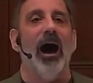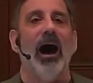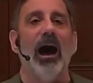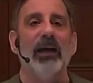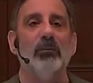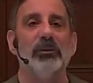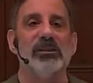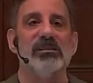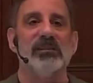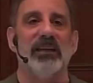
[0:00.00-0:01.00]
I will
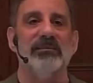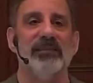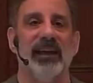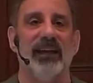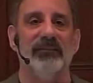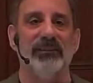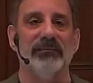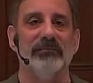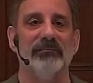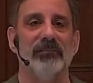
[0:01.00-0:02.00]
ascend to heaven
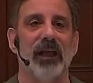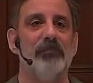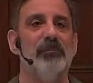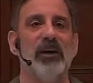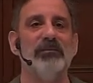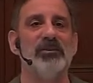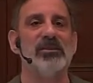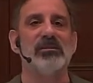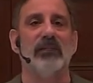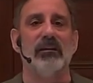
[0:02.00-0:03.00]
above the
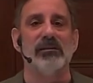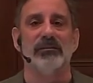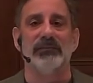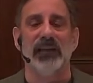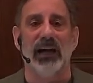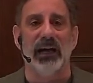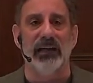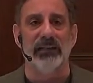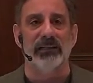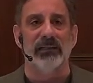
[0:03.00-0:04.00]
stars of God.